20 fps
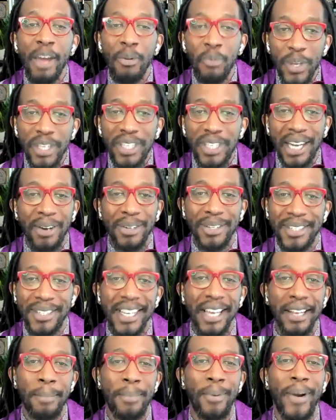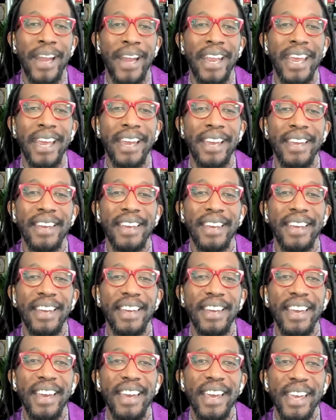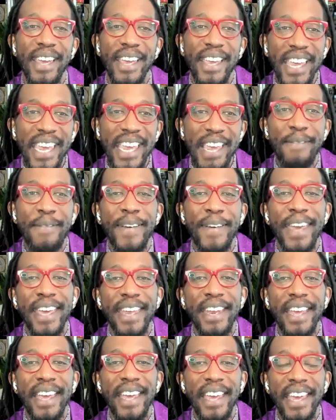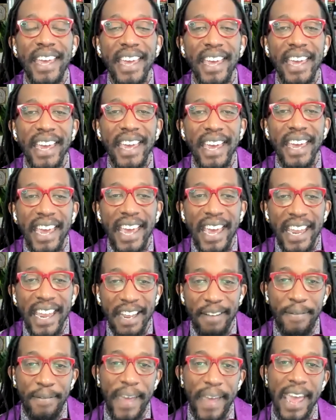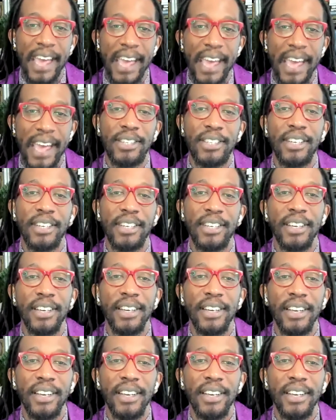And we start celebrating, even in advance,